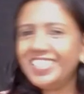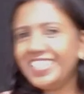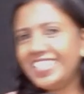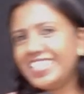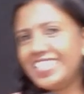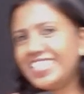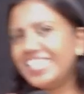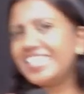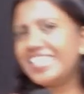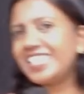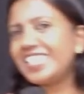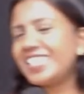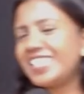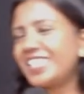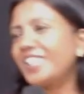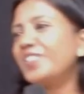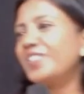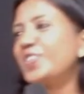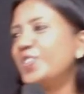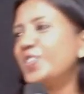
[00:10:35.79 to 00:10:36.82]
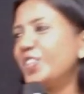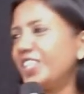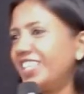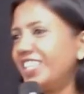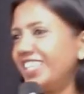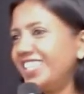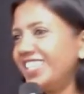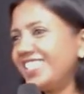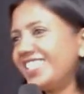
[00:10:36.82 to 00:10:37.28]
Jesus is giving you the
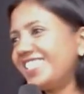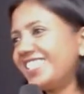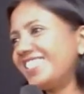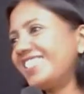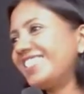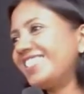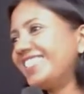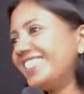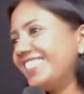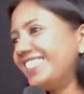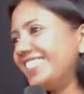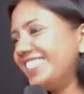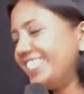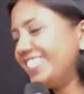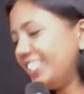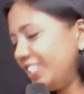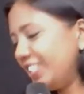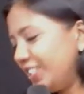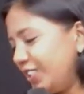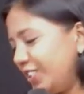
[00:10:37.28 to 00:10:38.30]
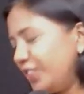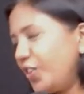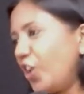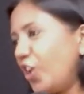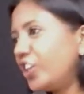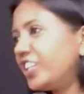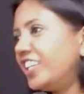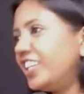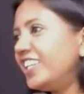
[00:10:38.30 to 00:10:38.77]
keys. You've
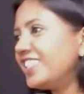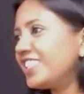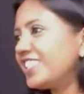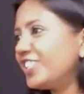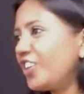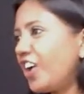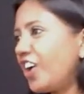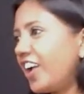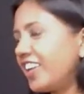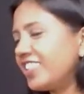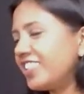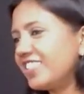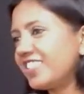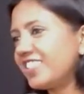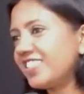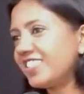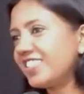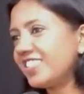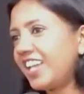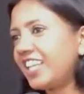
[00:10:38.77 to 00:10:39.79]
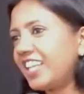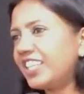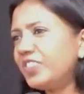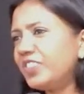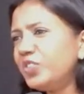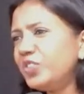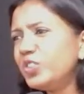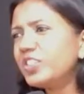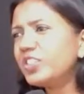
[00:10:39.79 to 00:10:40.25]
got keys in your hands. I give
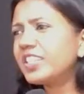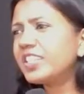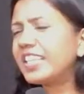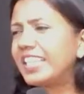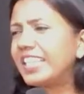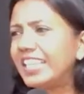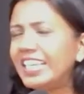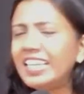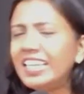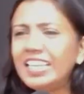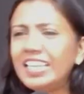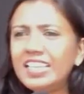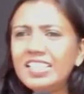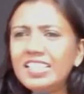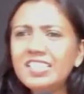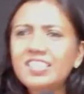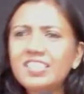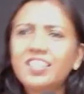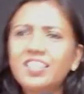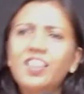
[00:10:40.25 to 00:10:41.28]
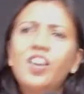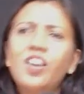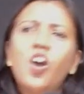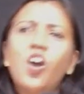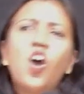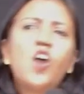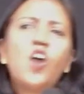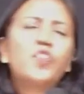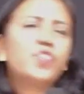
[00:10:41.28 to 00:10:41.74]
you the keys
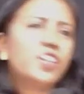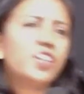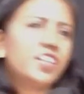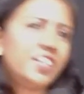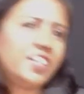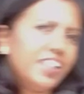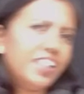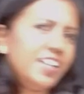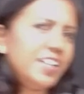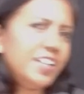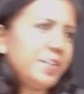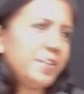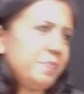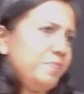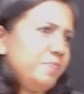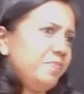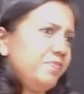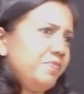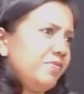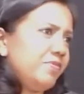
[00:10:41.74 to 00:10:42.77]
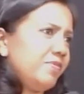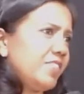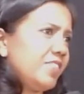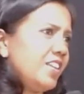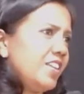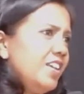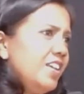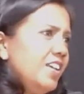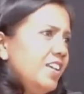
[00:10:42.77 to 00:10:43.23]
of the kingdom.
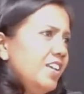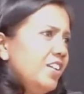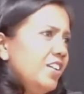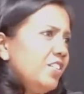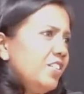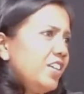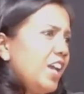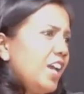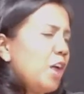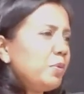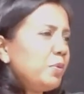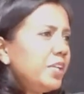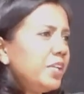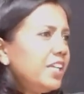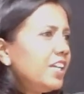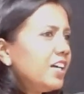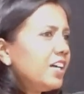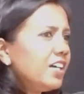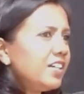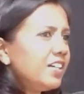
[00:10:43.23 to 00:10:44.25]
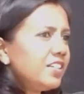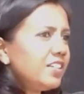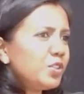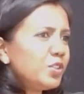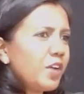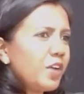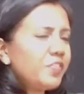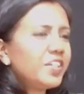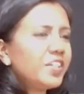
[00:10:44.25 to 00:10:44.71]
Okay, how many here?
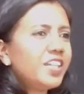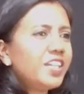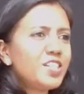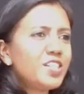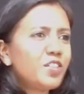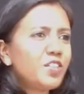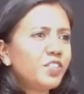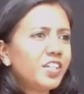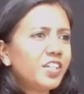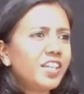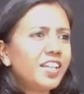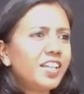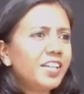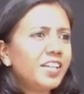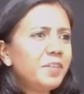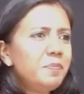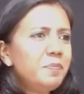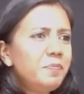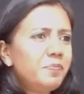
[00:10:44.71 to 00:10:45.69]
You have the keys of the kingdom?